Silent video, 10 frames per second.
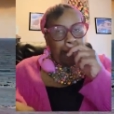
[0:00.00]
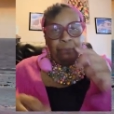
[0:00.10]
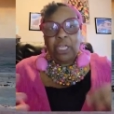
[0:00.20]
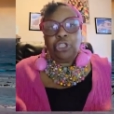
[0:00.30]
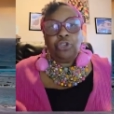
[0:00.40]

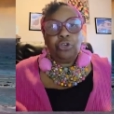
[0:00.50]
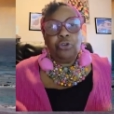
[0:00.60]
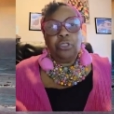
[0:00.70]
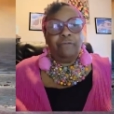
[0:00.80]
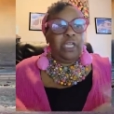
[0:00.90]

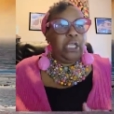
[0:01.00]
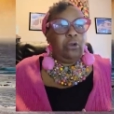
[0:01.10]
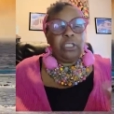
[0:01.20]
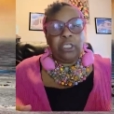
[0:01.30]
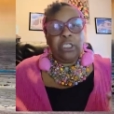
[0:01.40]
pictures and
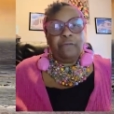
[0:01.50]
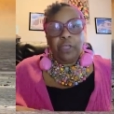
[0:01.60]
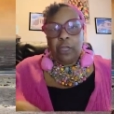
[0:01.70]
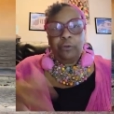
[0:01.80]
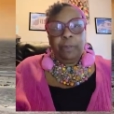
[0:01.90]
videos and stuff
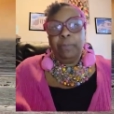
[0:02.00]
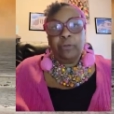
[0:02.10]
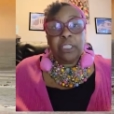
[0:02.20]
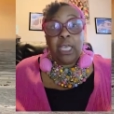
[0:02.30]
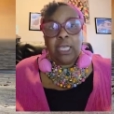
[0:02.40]
that other people
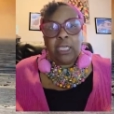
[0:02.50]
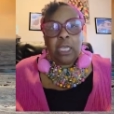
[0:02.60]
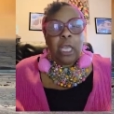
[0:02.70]
send.